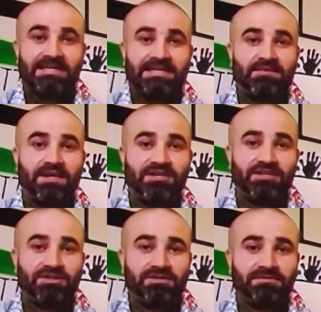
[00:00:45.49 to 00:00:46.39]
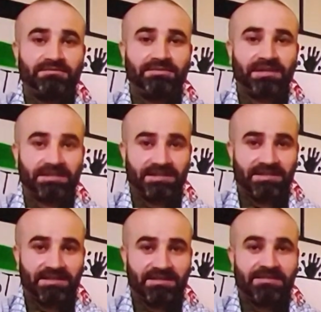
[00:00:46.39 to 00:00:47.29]
Devanshu
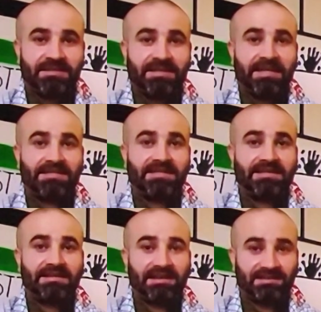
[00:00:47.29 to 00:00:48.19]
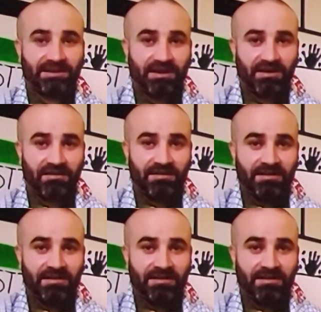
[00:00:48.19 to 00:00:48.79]
considers it his calling.